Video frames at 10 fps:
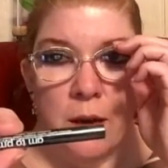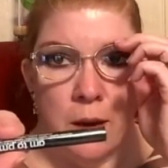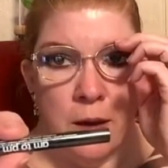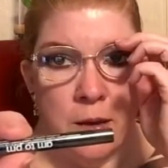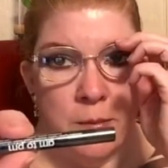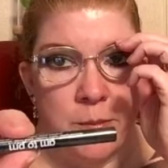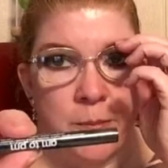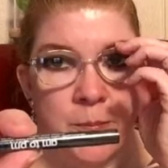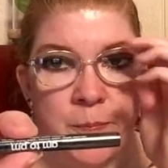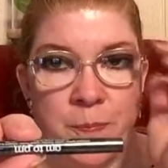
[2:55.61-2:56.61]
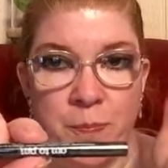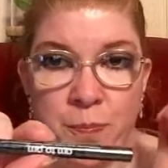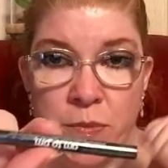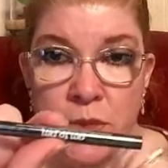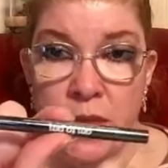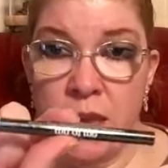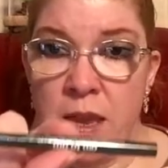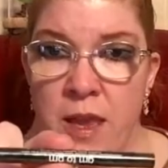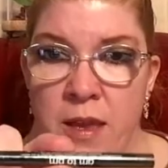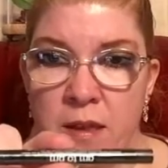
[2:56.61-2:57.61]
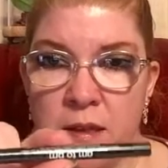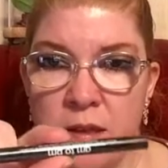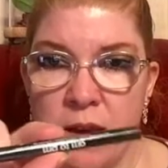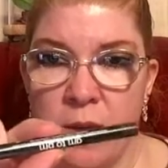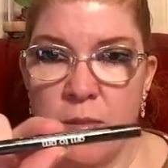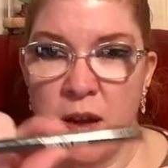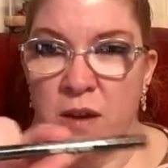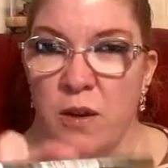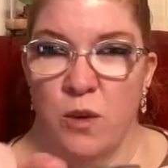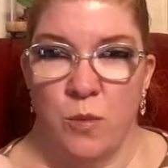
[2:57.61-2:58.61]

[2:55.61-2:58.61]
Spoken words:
And I'm not gonna